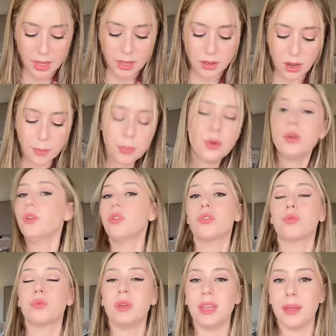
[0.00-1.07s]
Number
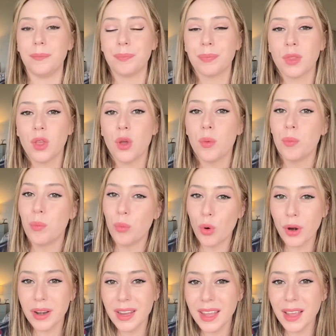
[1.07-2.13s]
3,
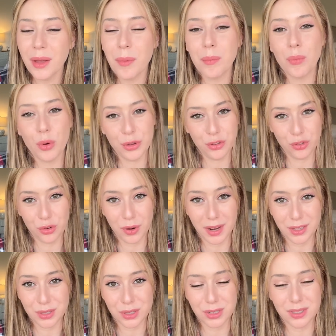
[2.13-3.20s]
morning
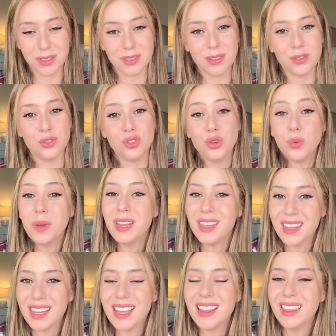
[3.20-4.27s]
moisturizers. Do we
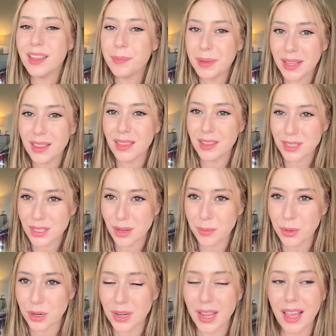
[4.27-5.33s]
need them in the
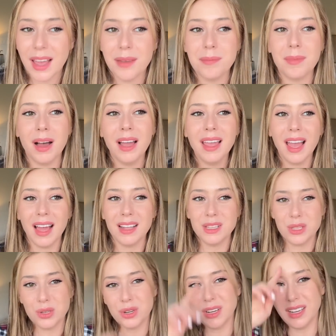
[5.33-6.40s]
summer? And my
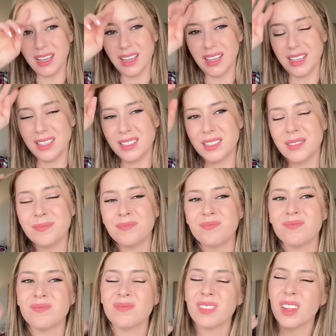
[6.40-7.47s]
answer is,
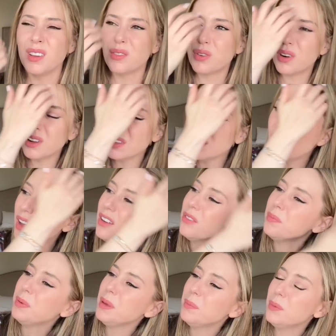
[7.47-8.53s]
for a lot of
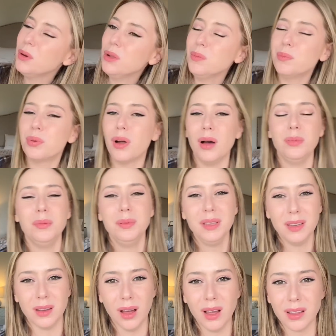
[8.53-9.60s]
people, probably
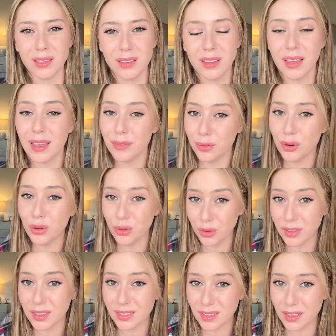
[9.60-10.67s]
not if you're
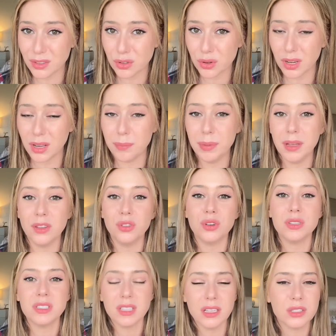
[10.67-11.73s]
using sunscreen, because your
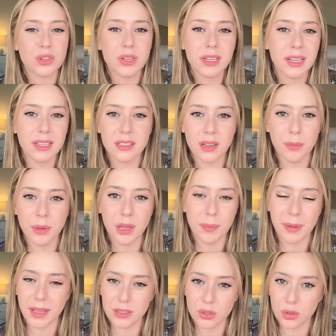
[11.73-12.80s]
sunscreen can double up
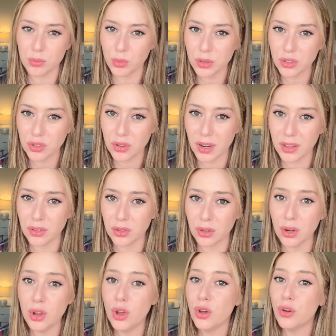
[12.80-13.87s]
as your
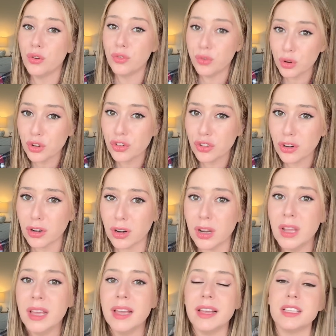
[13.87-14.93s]
moisturizer for sure,
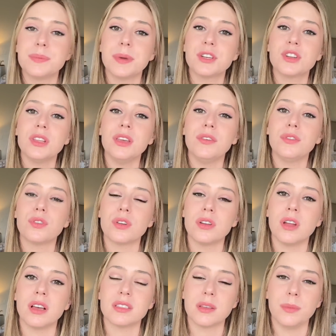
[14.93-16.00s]
especially if you're
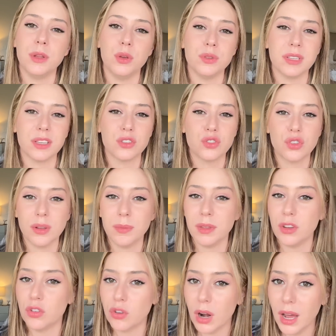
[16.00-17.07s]
not somebody who's extremely
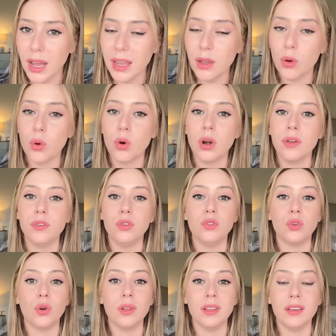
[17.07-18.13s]
dry or if you
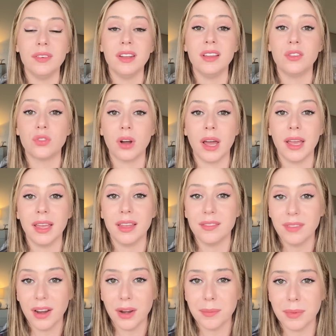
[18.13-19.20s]
don't live in a dry
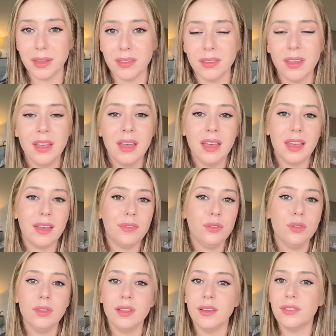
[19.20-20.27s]
environment. If
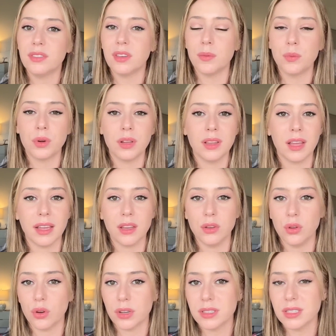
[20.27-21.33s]
you live somewhere like New
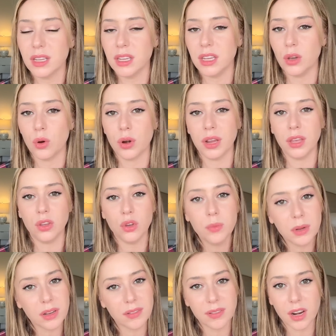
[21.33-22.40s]
York City or a
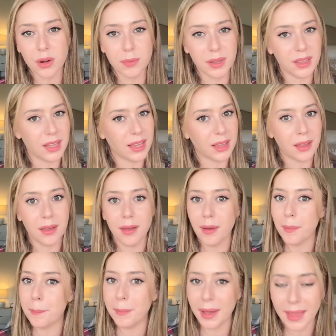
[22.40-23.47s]
humid environment like
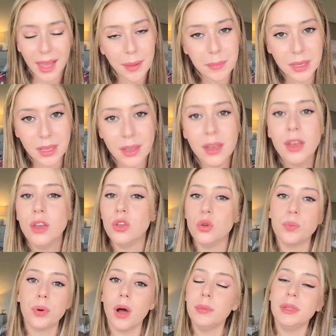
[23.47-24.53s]
Miami, you
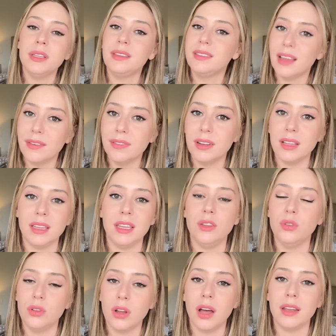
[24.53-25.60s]
probably definitely
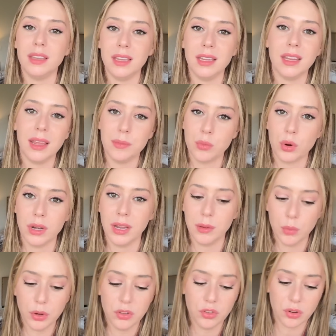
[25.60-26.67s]
do not need a morning
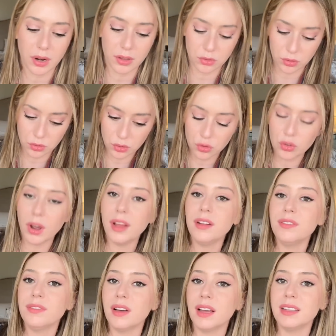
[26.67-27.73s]
moisturizer. So try to
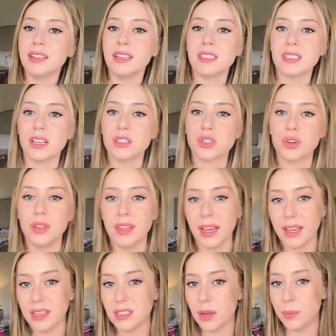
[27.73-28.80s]
find a sunscreen that
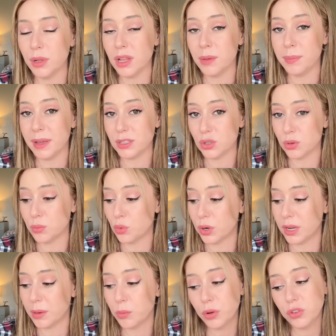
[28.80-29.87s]
can double up as your
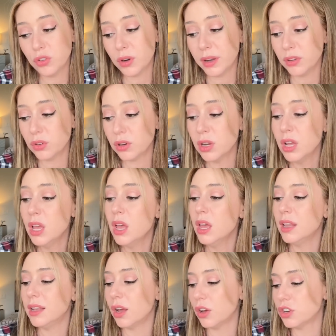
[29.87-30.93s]
morning moisturizer.
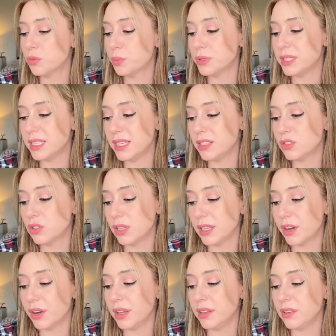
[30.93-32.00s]
La Roche-Posay's
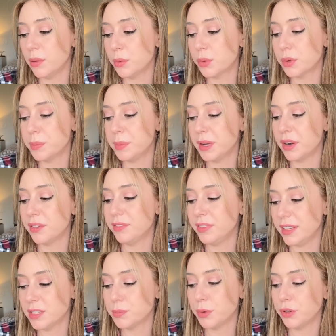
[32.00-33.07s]
Tolerian Double Repair
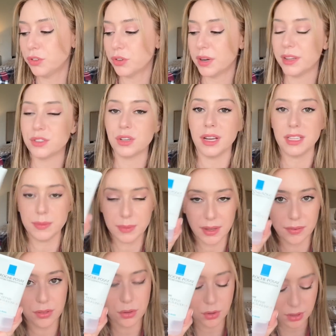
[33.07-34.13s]
Face Moisturizer
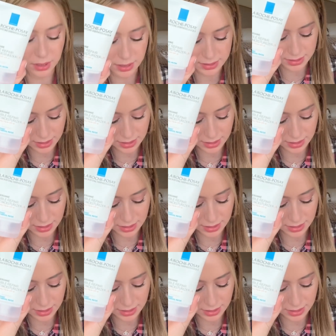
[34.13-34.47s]
SPF 30 is a